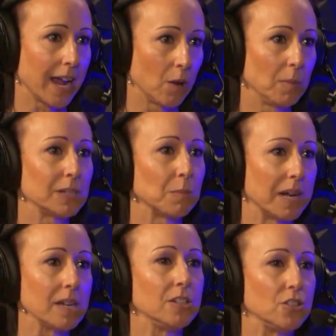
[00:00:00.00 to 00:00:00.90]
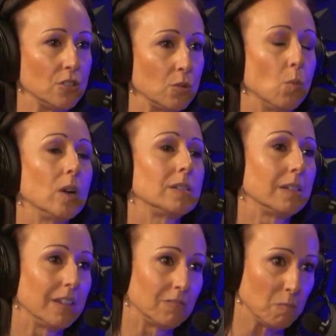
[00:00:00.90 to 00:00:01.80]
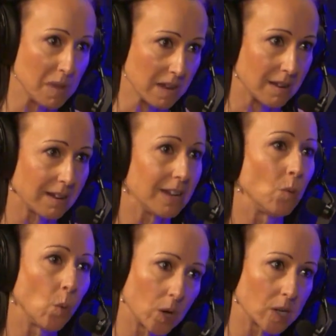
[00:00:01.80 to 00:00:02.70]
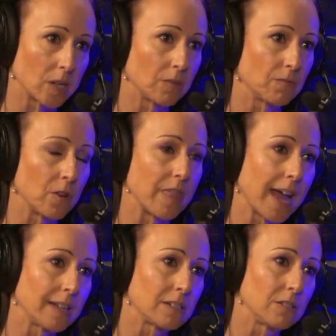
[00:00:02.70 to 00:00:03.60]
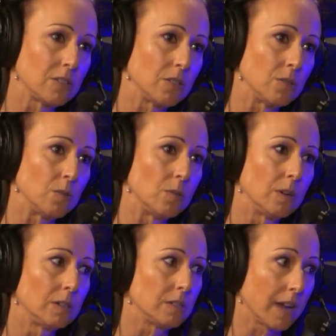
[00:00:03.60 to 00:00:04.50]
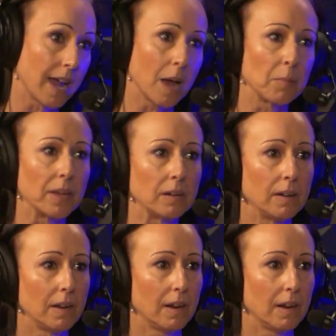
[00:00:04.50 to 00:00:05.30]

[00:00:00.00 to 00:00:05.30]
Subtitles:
How much money do you want to give me in order for that to happen?